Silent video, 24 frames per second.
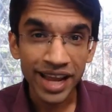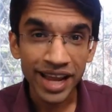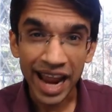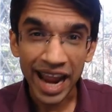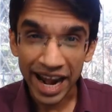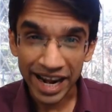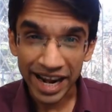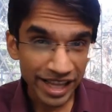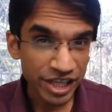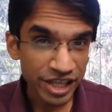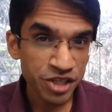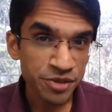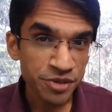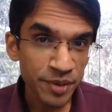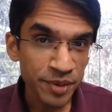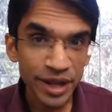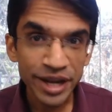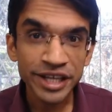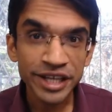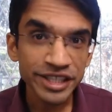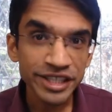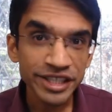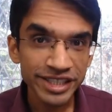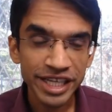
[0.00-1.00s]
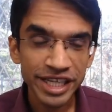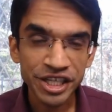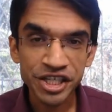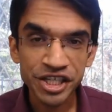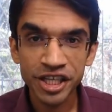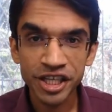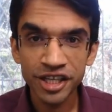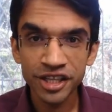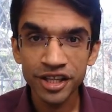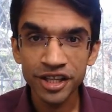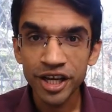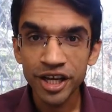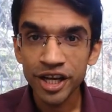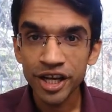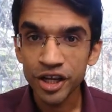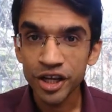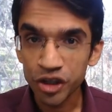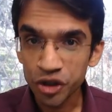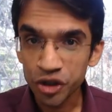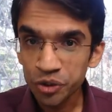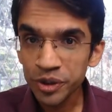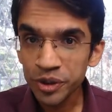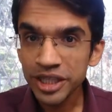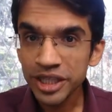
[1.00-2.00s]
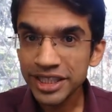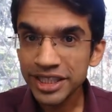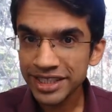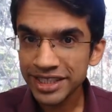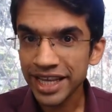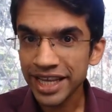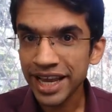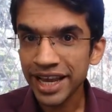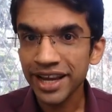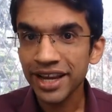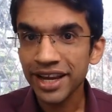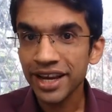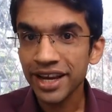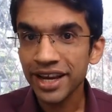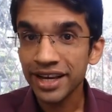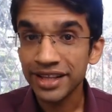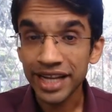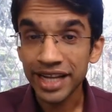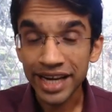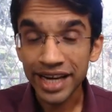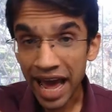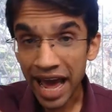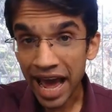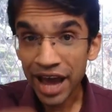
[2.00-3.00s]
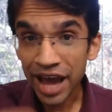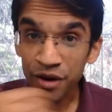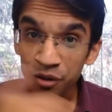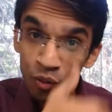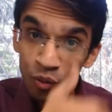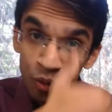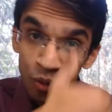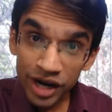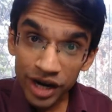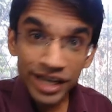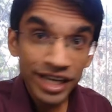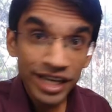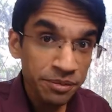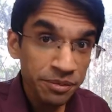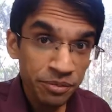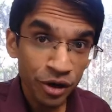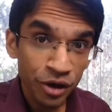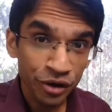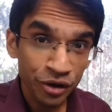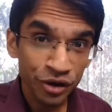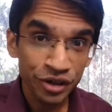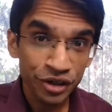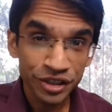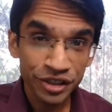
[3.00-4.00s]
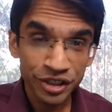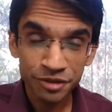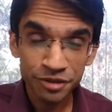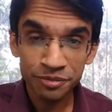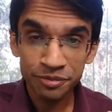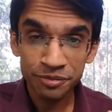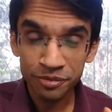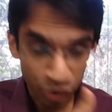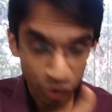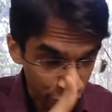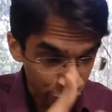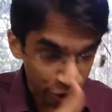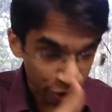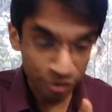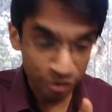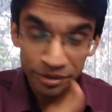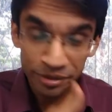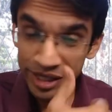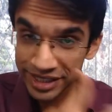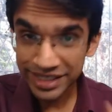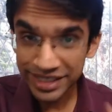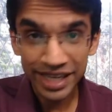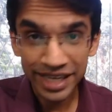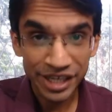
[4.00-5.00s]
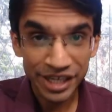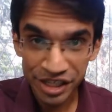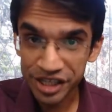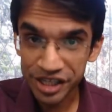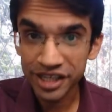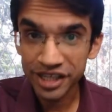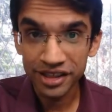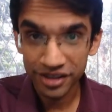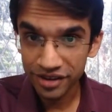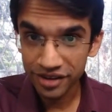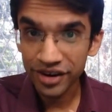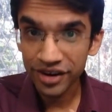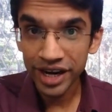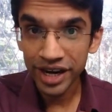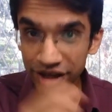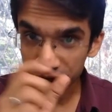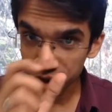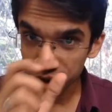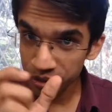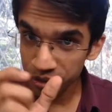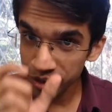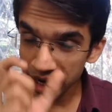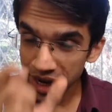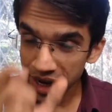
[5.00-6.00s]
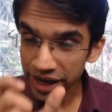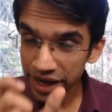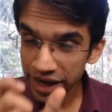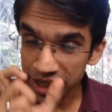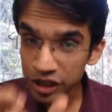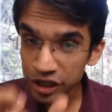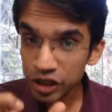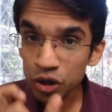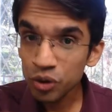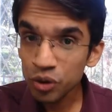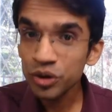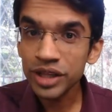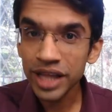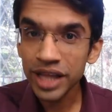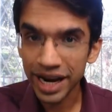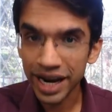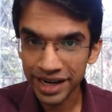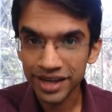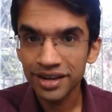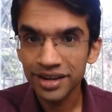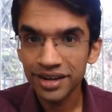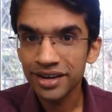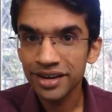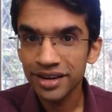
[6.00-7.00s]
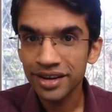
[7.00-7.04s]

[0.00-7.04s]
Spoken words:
and in experience section you will say that I have worked in procurement section, right? You will include that